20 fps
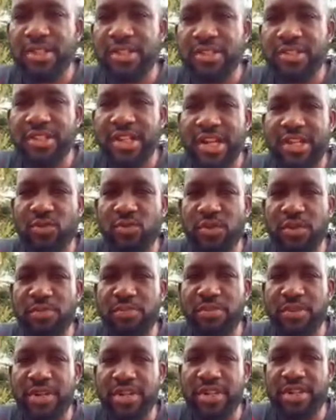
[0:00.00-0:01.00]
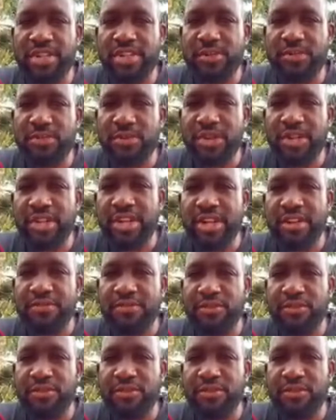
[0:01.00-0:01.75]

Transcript: as we pray this prayer for